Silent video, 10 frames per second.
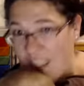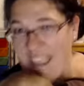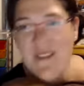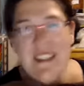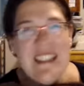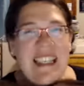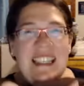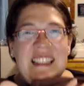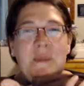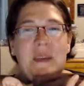He was dating
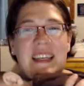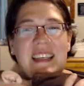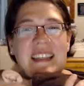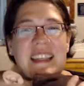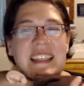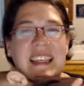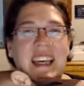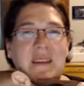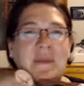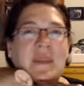somebody else at the
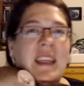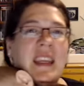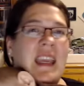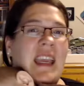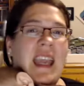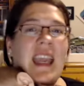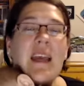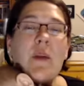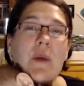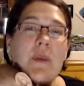time,
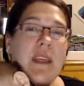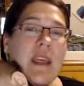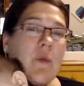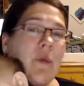and we became